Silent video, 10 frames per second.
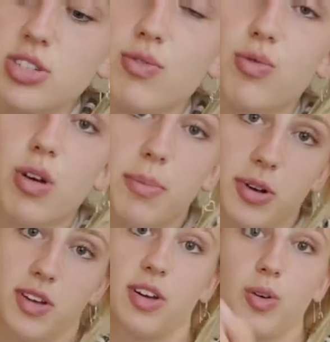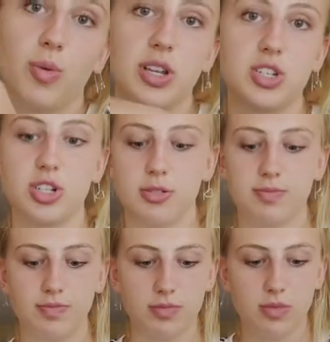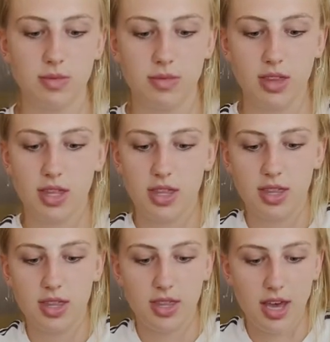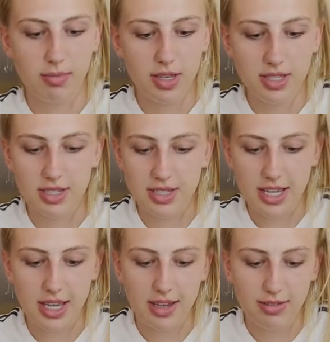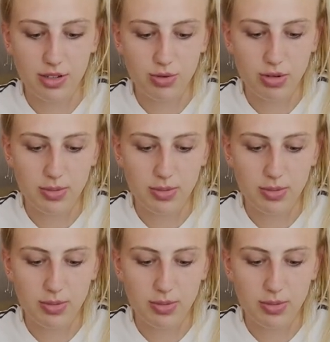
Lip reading: of rubber here, which that means it's a heavy duty